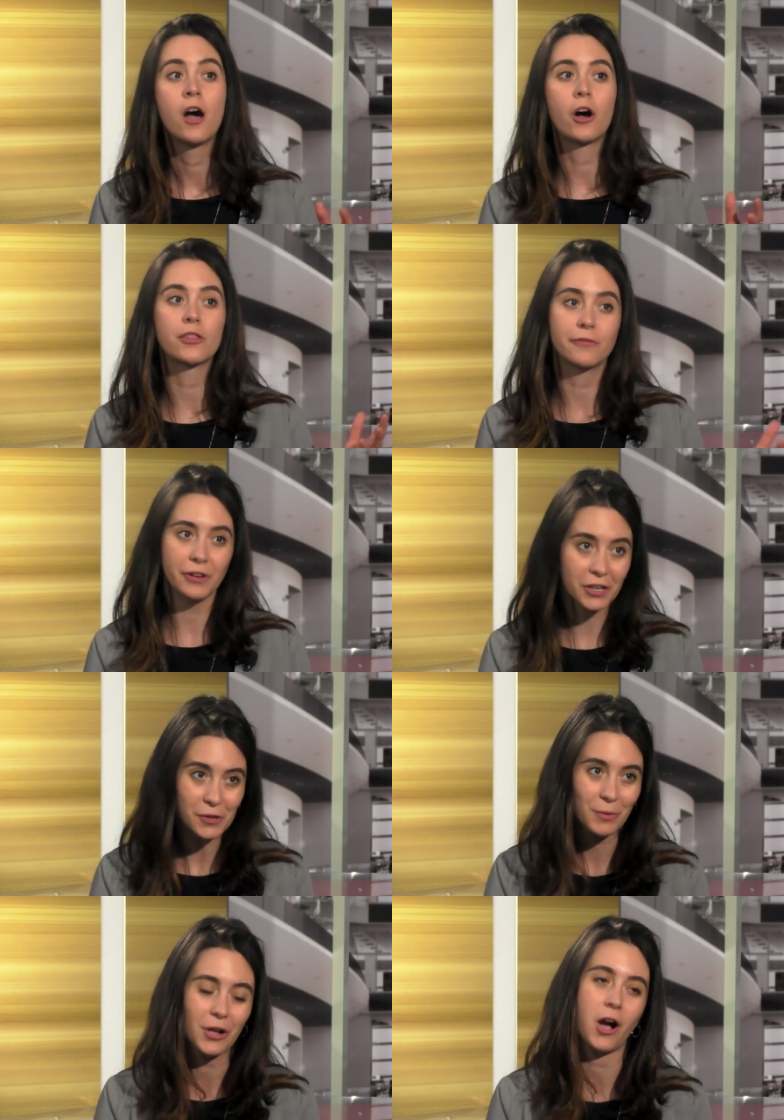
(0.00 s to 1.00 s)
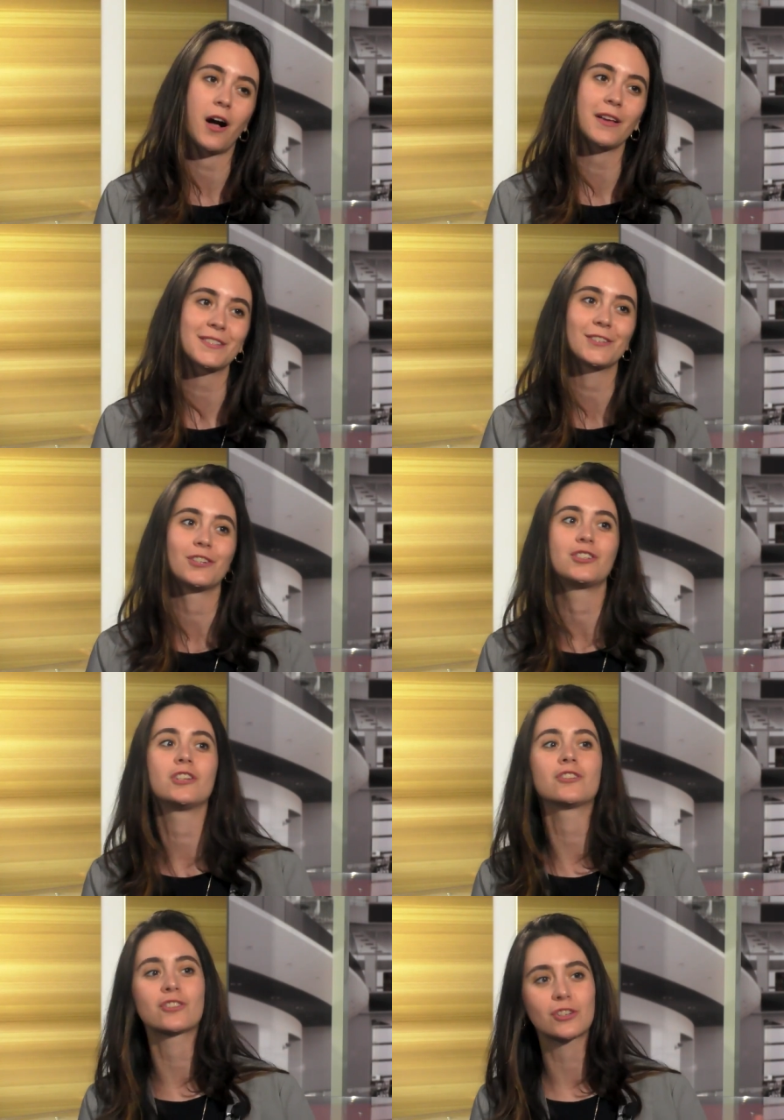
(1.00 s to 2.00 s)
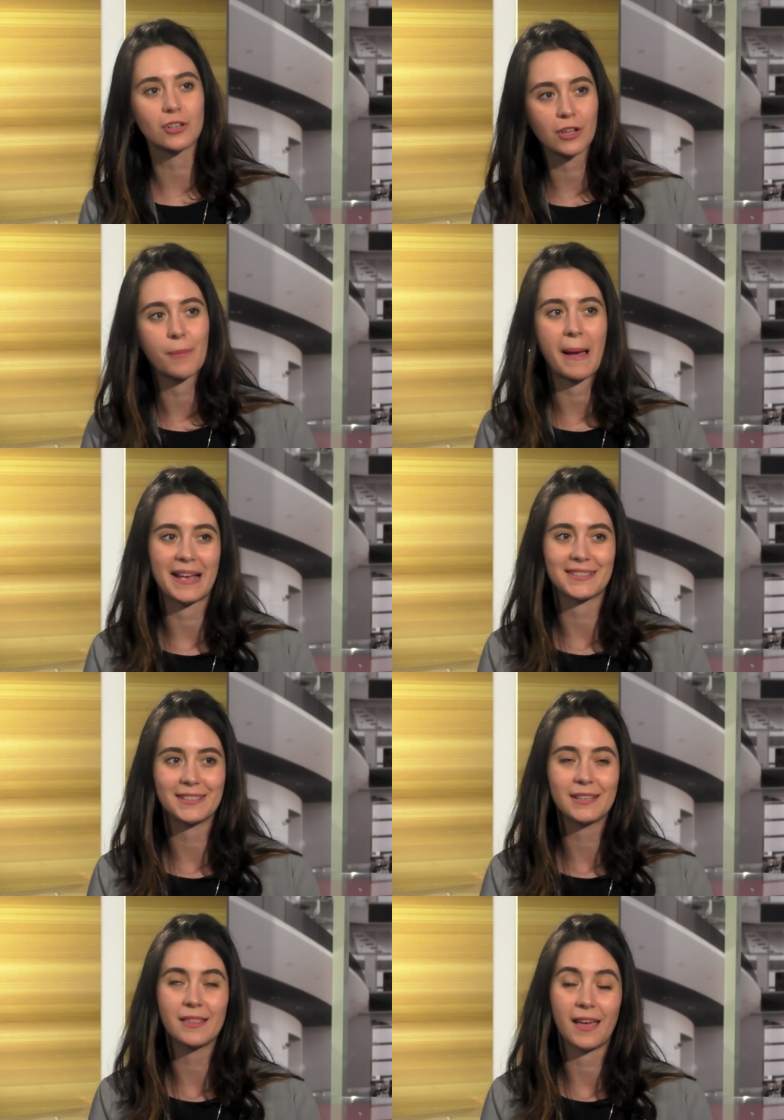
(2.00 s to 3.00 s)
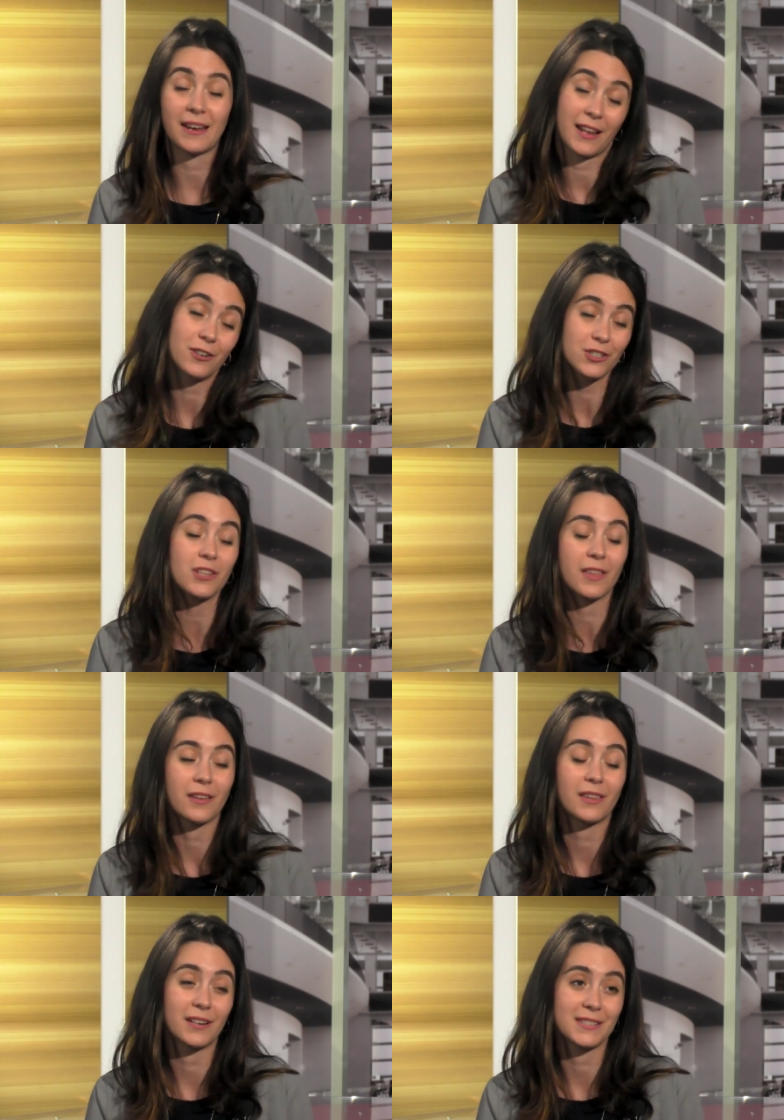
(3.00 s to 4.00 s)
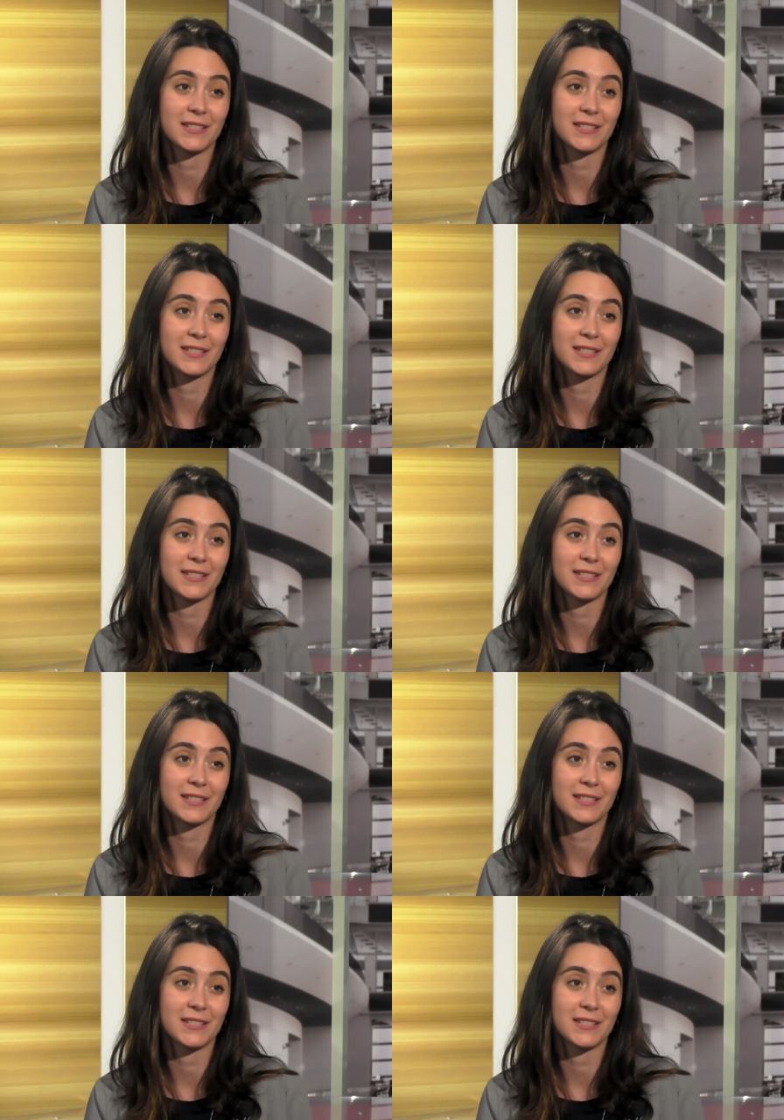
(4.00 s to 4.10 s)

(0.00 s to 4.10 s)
On the variable cost, the additional capacity and energy that, that is